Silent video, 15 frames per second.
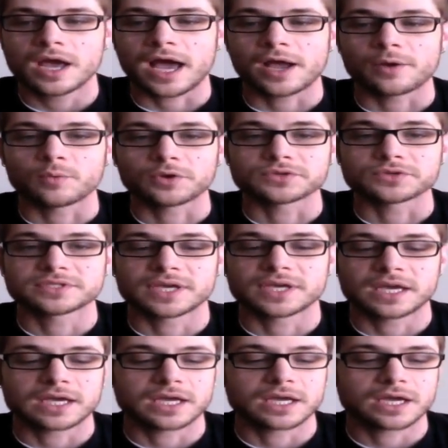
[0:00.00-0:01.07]
I will
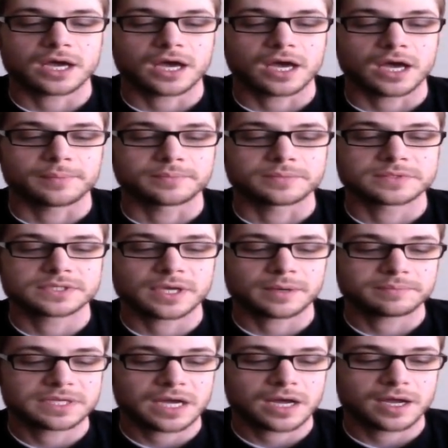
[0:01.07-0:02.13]
say
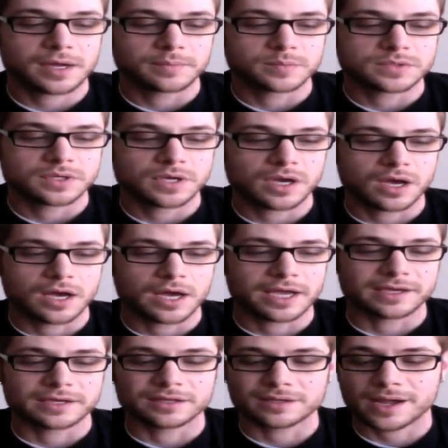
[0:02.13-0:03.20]
sometimes I
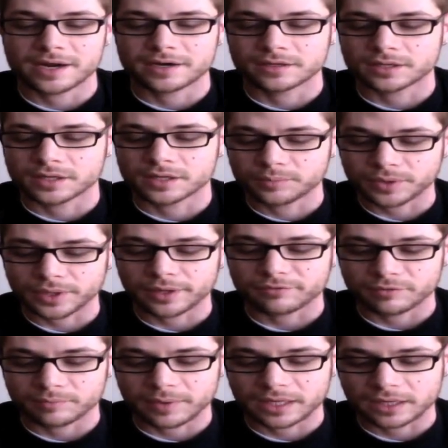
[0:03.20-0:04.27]
get the complaint
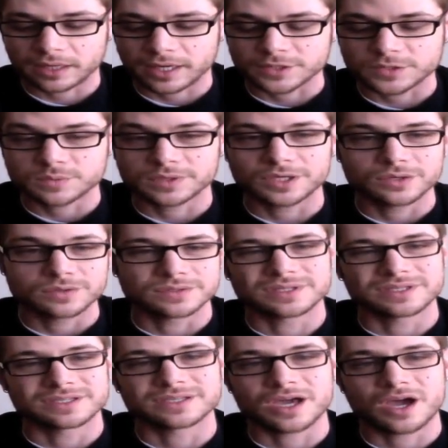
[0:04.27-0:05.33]
from my clients when they use
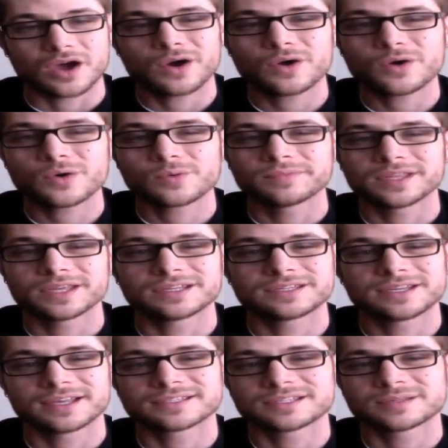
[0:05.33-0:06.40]
these at home that it
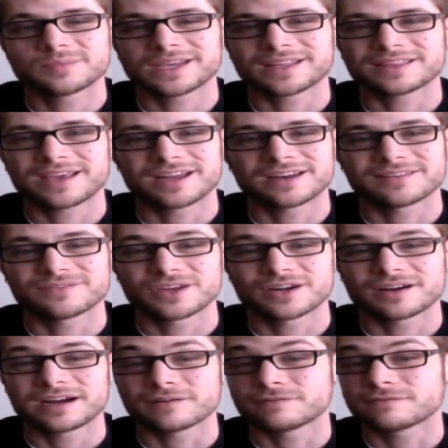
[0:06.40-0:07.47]
tends to make the end of their
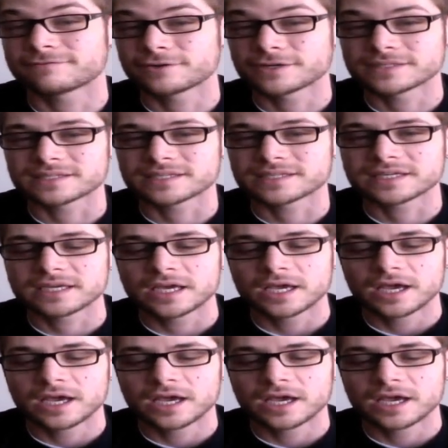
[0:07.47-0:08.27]
hair frizzy.